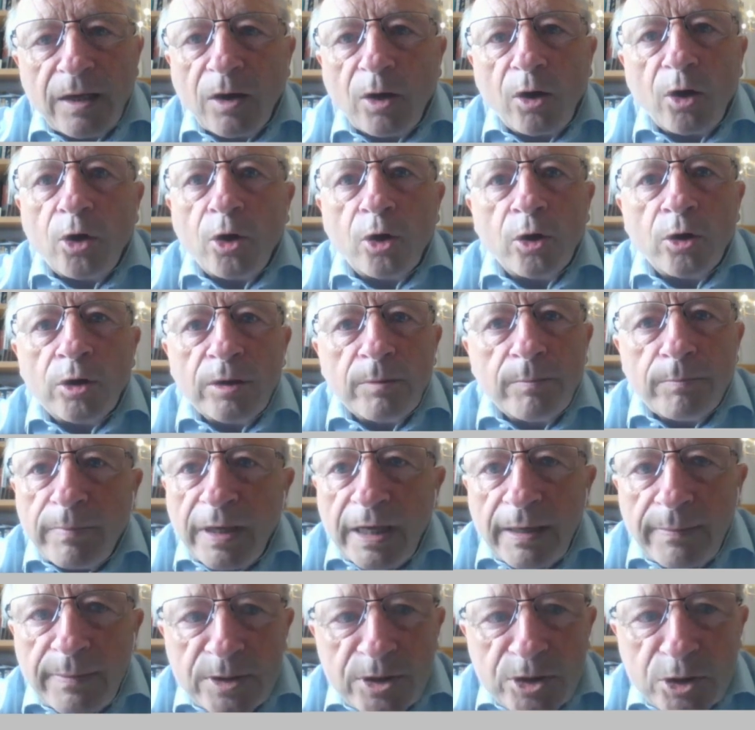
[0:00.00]
or
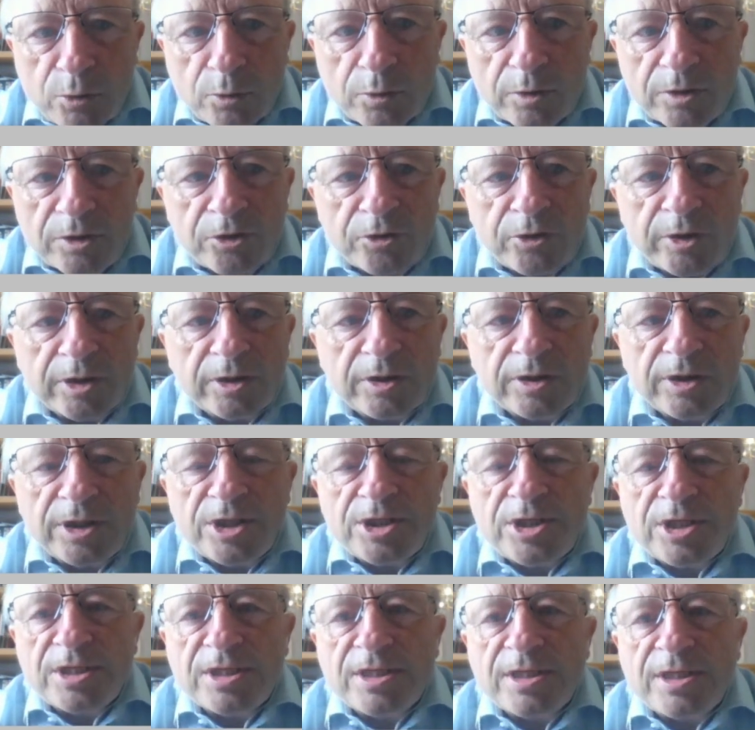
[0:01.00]
maybe 2 or 3
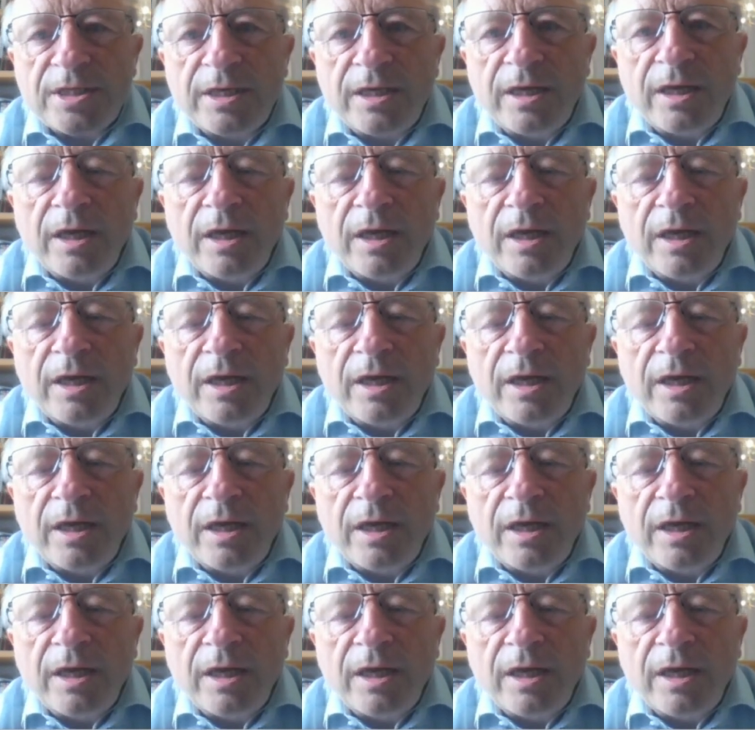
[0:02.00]
conditions.